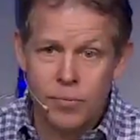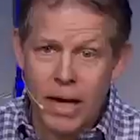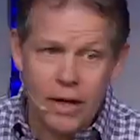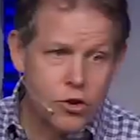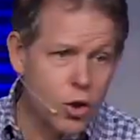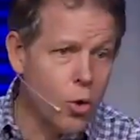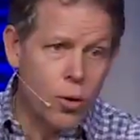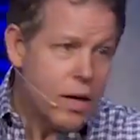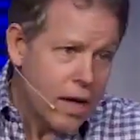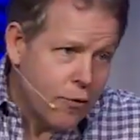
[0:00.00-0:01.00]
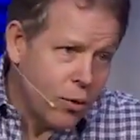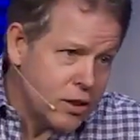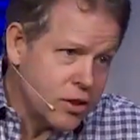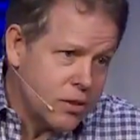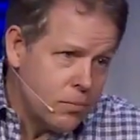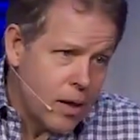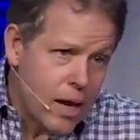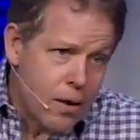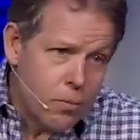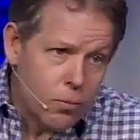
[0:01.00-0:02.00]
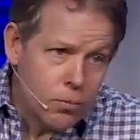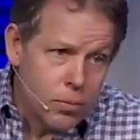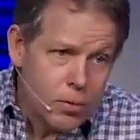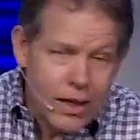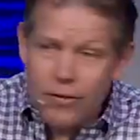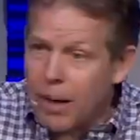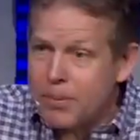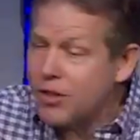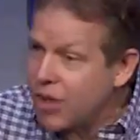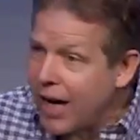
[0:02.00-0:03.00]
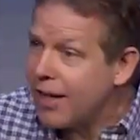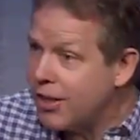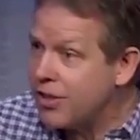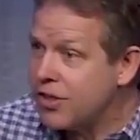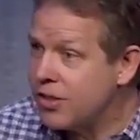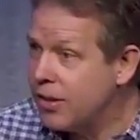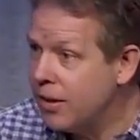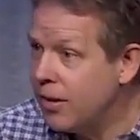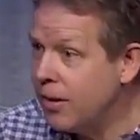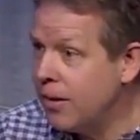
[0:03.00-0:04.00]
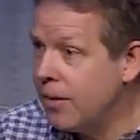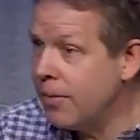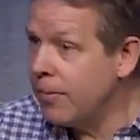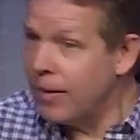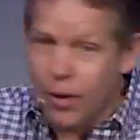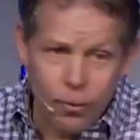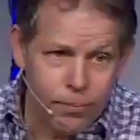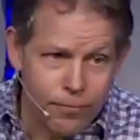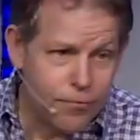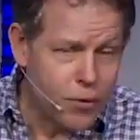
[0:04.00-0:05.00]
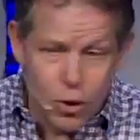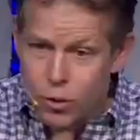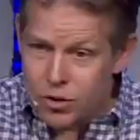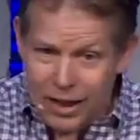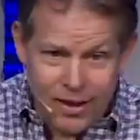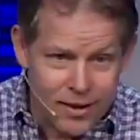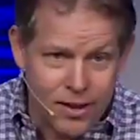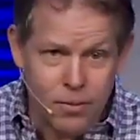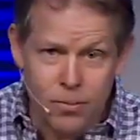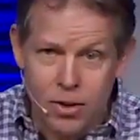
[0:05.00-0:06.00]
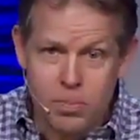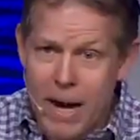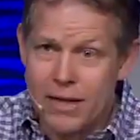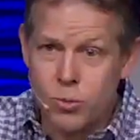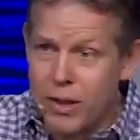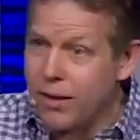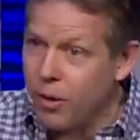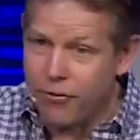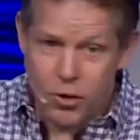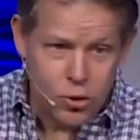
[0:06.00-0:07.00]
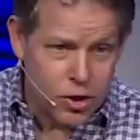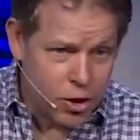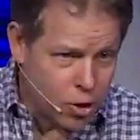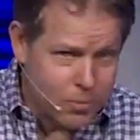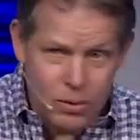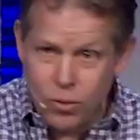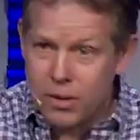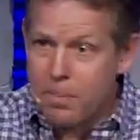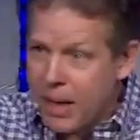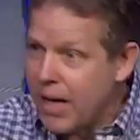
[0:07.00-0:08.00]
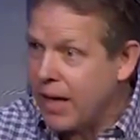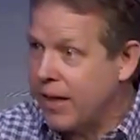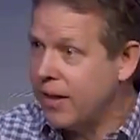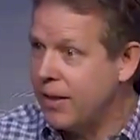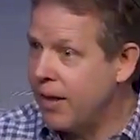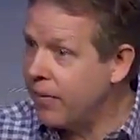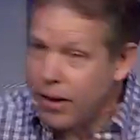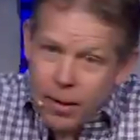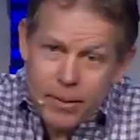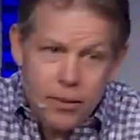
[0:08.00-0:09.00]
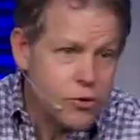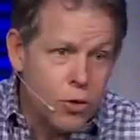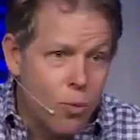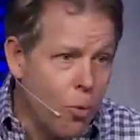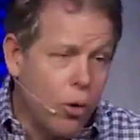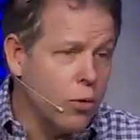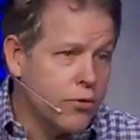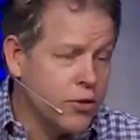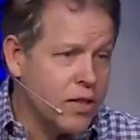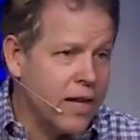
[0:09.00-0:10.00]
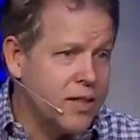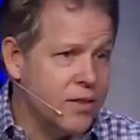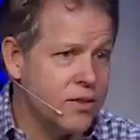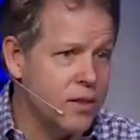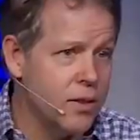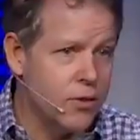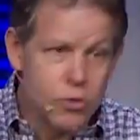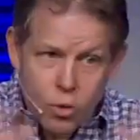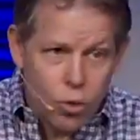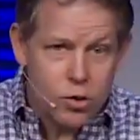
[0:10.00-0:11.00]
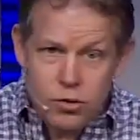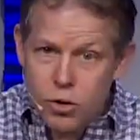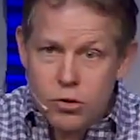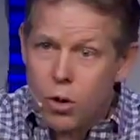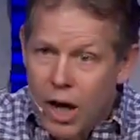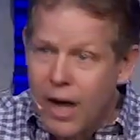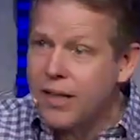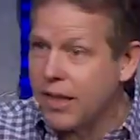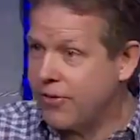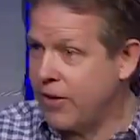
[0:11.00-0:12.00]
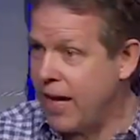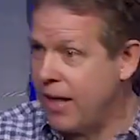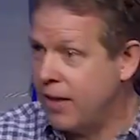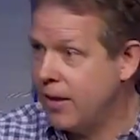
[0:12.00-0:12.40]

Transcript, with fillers: And so if we just leave it up to scientists, then they'll fuse, like they did this past week, they'll fuse a human with a pig. And th- I mean, there's no morals for scientists, there's no, there's no context for that.